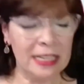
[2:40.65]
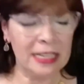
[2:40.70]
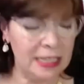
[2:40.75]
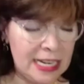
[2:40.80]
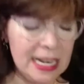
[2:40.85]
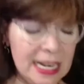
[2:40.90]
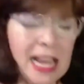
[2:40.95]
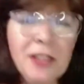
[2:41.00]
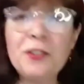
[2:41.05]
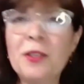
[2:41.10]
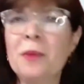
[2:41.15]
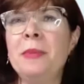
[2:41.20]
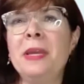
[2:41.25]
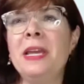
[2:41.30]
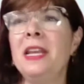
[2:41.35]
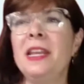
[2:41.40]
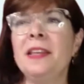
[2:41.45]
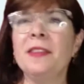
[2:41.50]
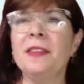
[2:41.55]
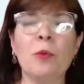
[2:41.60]
today's the
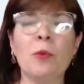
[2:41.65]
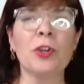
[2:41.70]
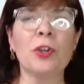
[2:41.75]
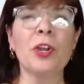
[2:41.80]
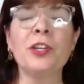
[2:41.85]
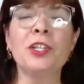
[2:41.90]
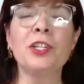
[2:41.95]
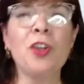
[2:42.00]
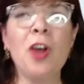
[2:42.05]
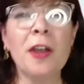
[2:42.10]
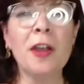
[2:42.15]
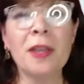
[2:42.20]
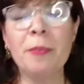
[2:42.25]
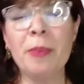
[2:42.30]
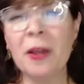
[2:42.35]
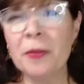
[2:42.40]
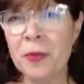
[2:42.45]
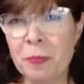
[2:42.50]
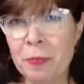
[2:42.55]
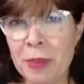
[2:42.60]
meeting that we're going to talk
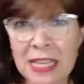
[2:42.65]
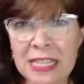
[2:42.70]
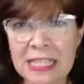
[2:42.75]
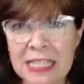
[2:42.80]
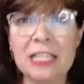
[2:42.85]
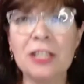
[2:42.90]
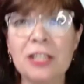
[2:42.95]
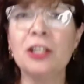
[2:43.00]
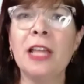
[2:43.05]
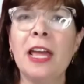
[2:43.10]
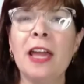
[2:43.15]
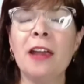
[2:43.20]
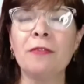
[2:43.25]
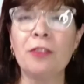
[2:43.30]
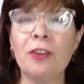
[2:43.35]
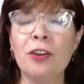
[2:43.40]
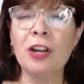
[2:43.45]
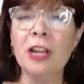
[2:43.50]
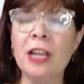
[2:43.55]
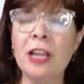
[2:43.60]
about the best deal
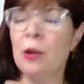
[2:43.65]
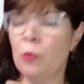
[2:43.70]
ever.